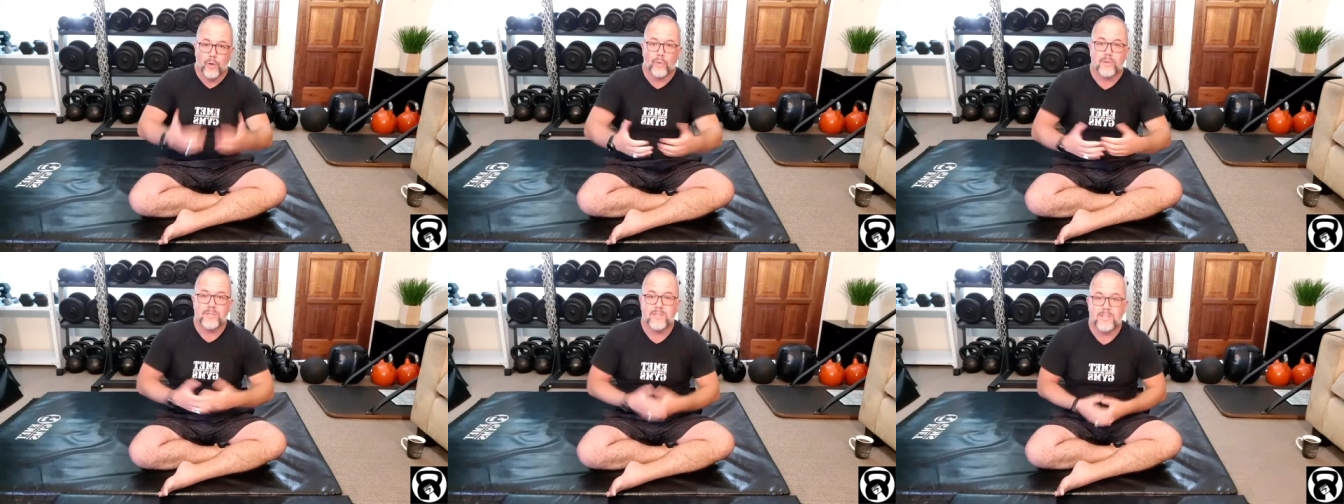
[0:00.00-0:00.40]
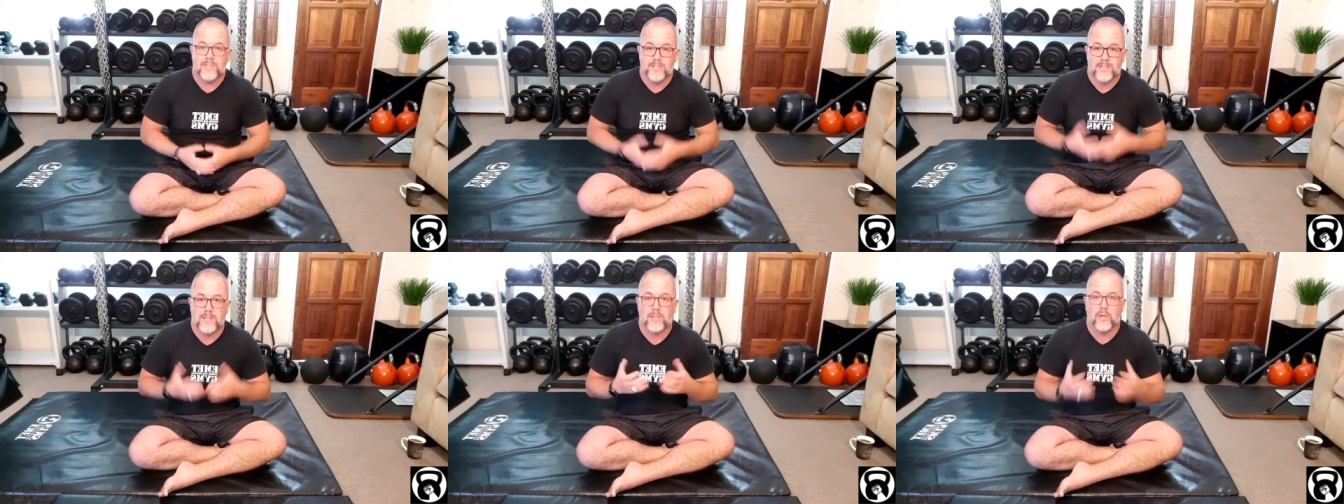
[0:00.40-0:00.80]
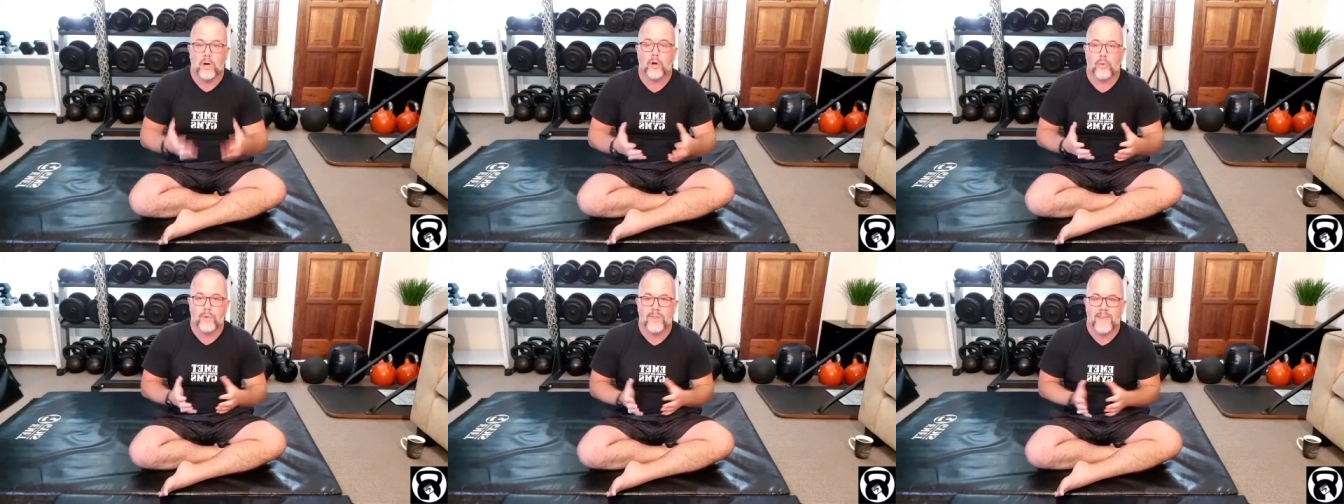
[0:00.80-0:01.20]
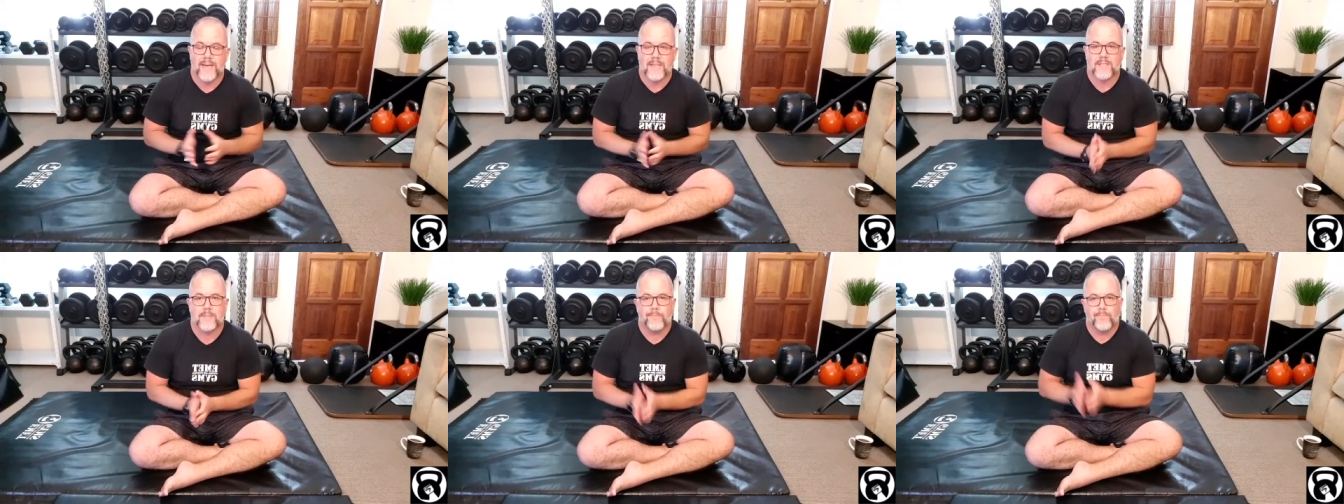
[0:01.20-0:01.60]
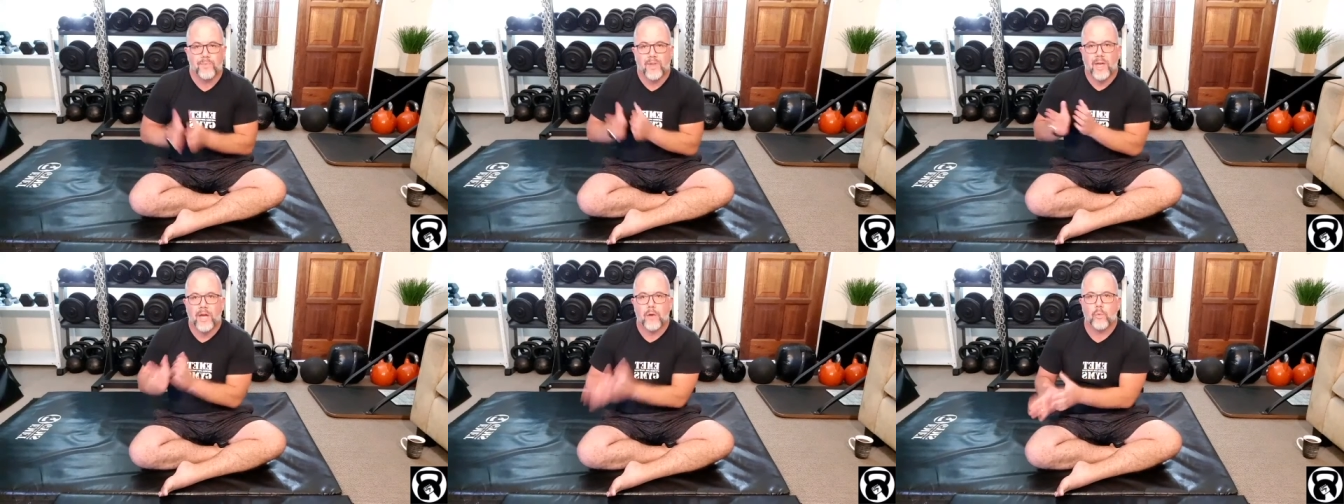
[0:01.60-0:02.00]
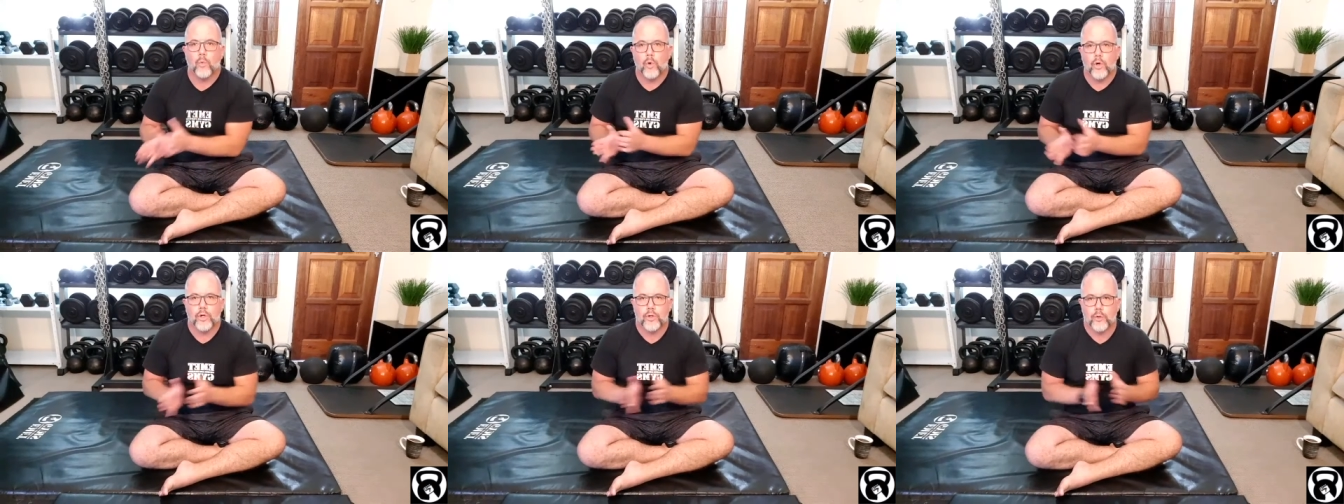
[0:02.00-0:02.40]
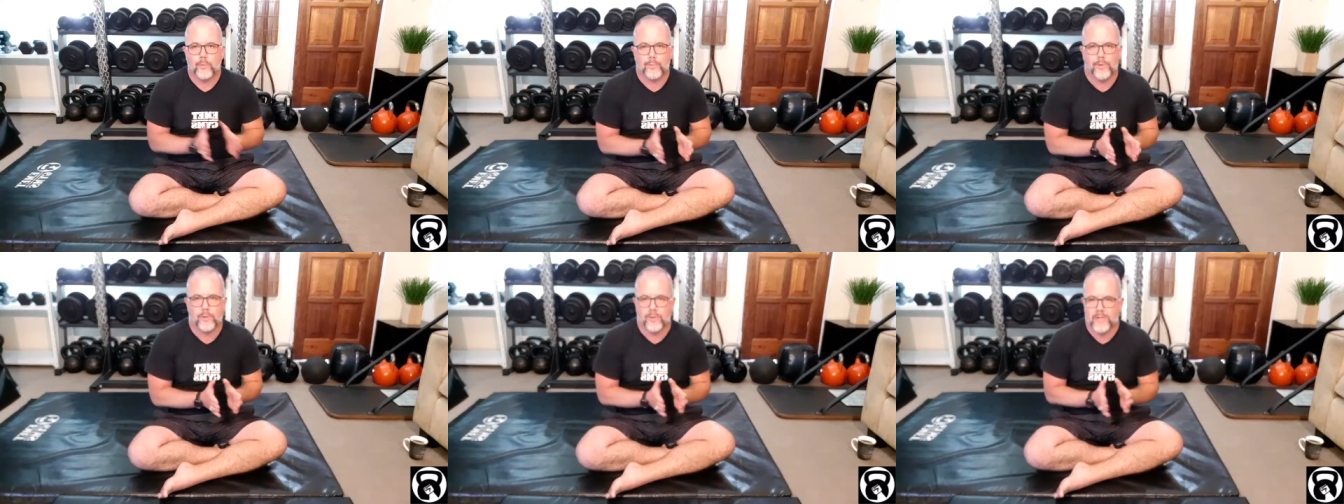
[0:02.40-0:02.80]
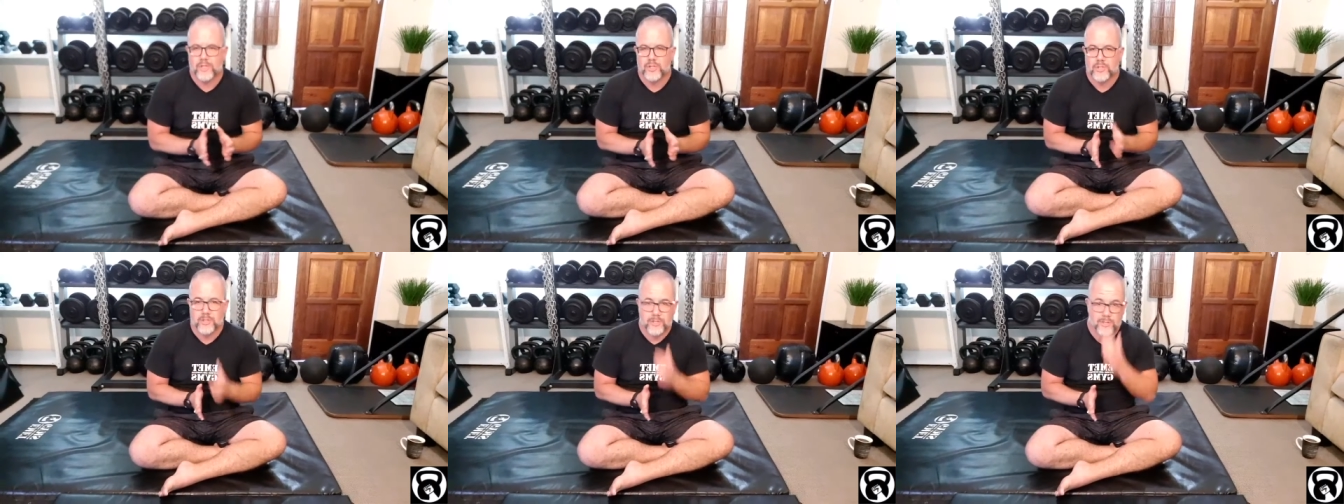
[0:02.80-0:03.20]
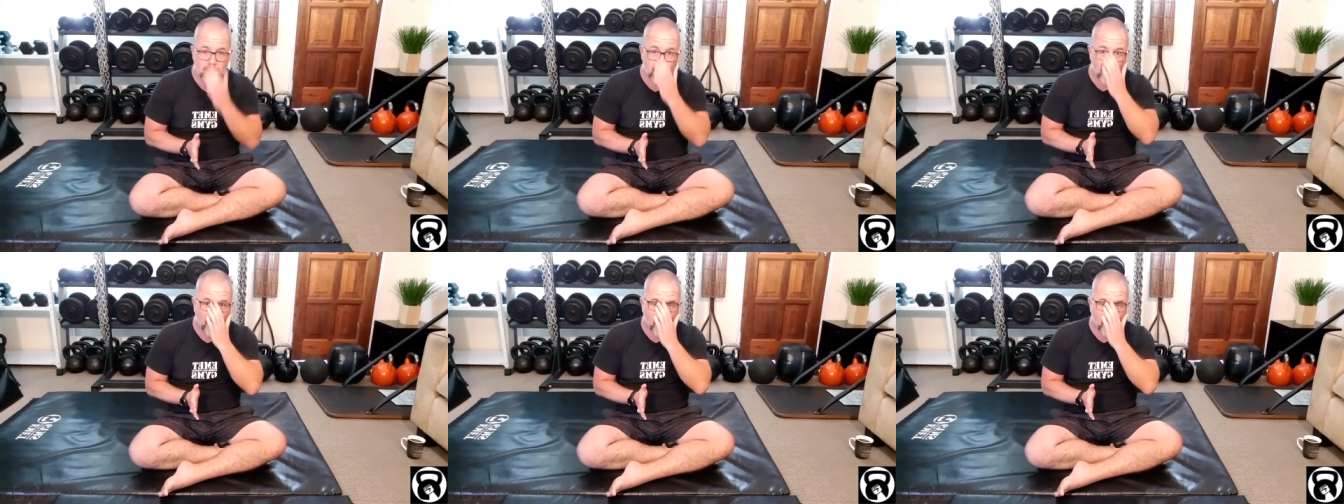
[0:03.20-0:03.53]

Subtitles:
or 60, go with that and work your progressions.